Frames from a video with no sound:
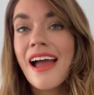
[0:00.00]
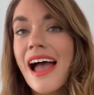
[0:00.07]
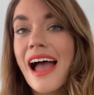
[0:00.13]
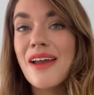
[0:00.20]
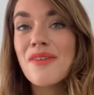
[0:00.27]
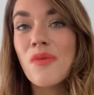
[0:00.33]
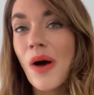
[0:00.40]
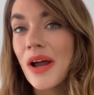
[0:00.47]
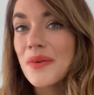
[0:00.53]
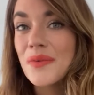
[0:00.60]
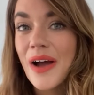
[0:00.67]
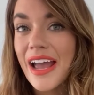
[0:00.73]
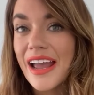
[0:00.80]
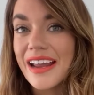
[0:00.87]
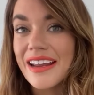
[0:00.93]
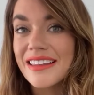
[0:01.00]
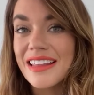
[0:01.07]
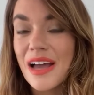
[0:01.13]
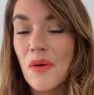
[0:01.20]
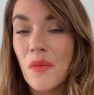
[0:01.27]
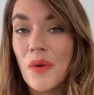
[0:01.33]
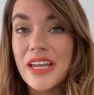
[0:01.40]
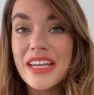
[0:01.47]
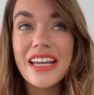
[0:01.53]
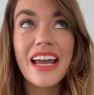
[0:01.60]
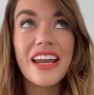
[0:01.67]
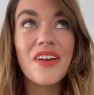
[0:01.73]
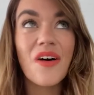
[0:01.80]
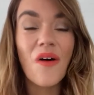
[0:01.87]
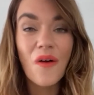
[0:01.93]
And one way that we
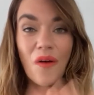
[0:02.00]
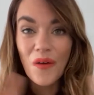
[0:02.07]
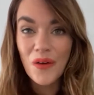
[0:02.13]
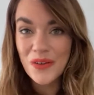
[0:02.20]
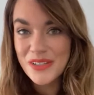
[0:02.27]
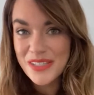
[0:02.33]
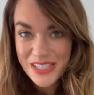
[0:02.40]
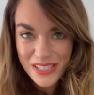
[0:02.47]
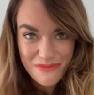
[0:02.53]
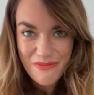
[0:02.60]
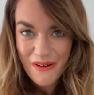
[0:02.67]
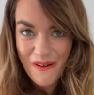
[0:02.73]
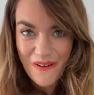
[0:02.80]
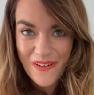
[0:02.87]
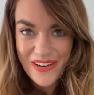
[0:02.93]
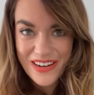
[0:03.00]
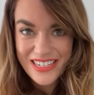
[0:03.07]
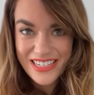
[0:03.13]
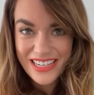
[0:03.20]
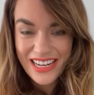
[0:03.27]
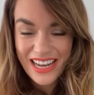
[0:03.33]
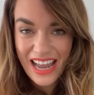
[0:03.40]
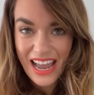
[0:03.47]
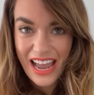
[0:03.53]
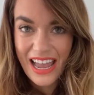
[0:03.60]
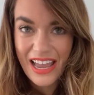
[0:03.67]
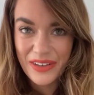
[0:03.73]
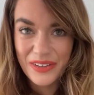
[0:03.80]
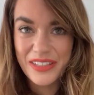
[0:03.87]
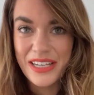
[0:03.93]
can all support a
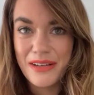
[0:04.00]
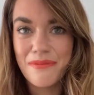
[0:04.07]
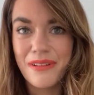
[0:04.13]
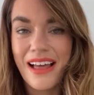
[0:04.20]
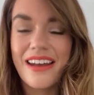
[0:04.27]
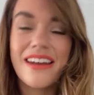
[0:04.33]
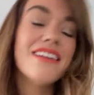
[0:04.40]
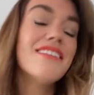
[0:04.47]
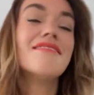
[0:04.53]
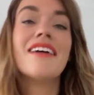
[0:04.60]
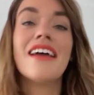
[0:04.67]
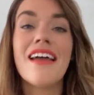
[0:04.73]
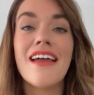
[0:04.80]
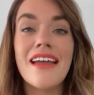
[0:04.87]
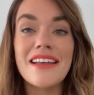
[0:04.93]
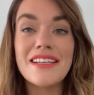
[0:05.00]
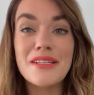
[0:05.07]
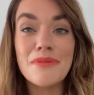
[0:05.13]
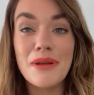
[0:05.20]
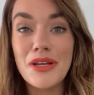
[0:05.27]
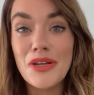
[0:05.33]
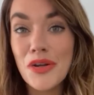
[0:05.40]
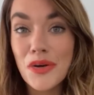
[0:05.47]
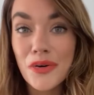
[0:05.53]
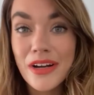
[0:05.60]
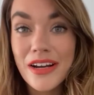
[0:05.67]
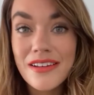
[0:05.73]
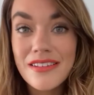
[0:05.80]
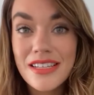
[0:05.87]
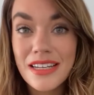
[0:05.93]
healthier planet is to be
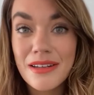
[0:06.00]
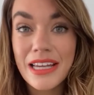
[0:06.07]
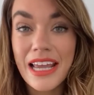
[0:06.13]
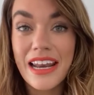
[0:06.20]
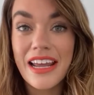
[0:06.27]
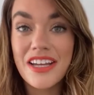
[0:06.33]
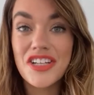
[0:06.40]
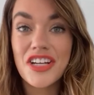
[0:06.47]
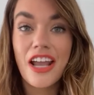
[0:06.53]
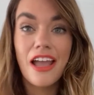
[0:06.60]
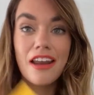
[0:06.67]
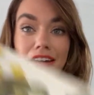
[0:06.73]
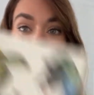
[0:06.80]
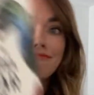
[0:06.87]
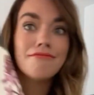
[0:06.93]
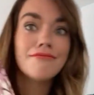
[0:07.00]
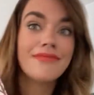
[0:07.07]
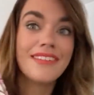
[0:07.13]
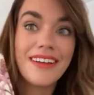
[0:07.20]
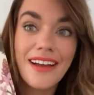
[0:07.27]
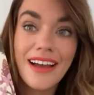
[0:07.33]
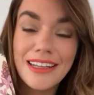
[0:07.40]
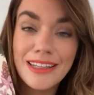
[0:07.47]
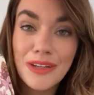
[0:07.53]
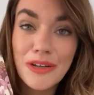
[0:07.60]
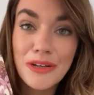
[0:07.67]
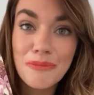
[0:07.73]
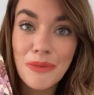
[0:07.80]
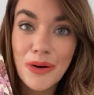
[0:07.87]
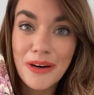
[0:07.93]
curious, get educated, and
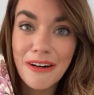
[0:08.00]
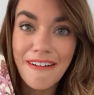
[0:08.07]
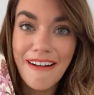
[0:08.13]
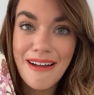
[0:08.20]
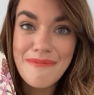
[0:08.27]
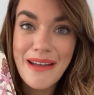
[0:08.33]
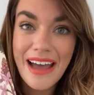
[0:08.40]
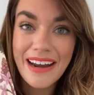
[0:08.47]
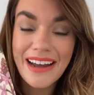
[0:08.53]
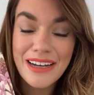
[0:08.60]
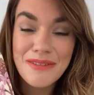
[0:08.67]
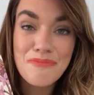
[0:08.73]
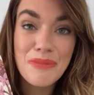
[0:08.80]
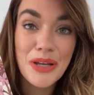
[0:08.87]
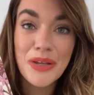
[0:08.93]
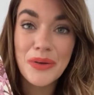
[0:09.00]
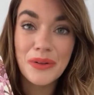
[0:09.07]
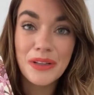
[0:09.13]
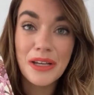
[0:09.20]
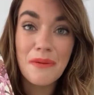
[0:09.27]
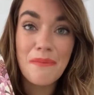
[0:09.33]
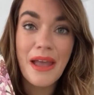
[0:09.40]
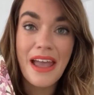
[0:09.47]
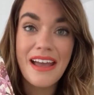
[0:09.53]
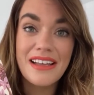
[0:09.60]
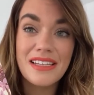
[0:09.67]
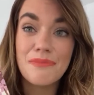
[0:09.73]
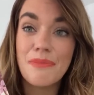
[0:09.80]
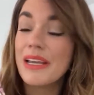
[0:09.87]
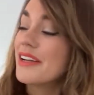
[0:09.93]
learn more about our peculiar
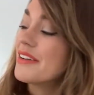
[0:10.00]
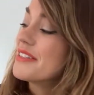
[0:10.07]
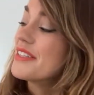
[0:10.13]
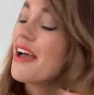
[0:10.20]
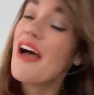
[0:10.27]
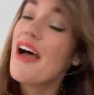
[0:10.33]
pairs, because